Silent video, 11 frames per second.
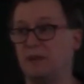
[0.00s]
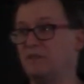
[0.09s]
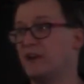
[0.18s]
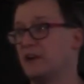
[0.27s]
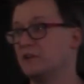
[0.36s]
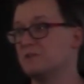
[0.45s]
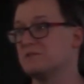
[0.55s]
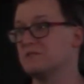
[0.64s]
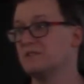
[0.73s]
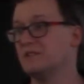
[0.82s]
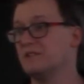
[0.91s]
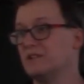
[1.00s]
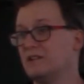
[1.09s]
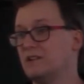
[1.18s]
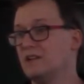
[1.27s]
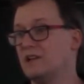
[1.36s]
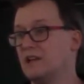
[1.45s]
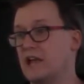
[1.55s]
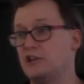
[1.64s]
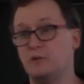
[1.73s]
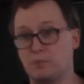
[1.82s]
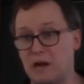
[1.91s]
p-values.
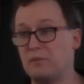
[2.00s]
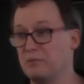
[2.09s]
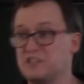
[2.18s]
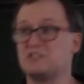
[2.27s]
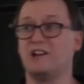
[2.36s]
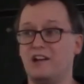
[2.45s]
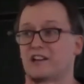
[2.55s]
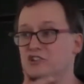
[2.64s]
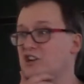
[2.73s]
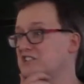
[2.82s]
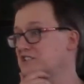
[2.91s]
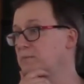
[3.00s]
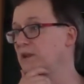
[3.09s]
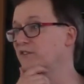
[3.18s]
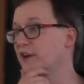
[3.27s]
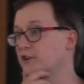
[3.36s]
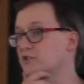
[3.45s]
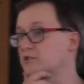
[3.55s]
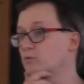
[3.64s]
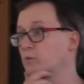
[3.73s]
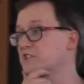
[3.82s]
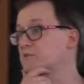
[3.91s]
And you probably saw adjusted p-values
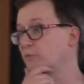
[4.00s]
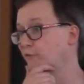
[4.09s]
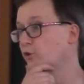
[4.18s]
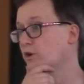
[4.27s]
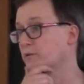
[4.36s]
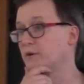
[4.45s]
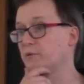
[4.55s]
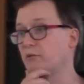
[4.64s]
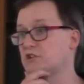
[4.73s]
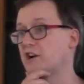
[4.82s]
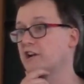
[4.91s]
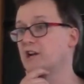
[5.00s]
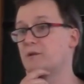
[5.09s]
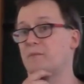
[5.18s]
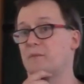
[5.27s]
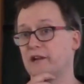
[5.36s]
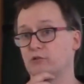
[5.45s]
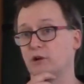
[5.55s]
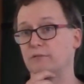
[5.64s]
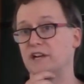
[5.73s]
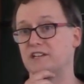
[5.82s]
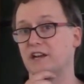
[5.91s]
once before when we were talking about
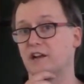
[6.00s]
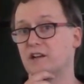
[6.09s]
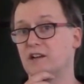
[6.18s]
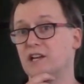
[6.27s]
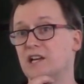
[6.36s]
microarray data.